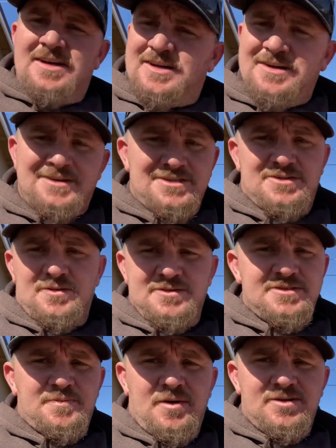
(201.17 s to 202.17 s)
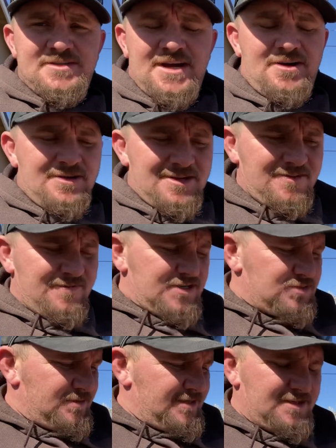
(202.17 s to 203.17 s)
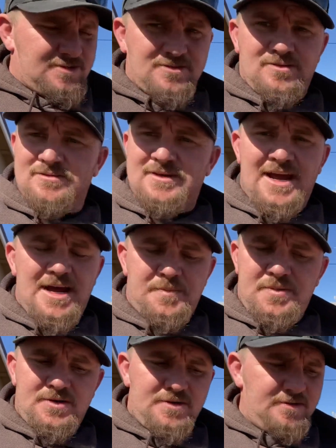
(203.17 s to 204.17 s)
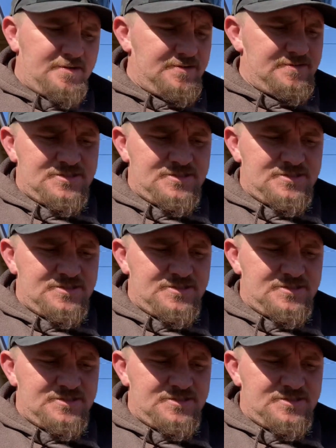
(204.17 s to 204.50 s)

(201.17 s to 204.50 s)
You can source the parts out individually through Napa or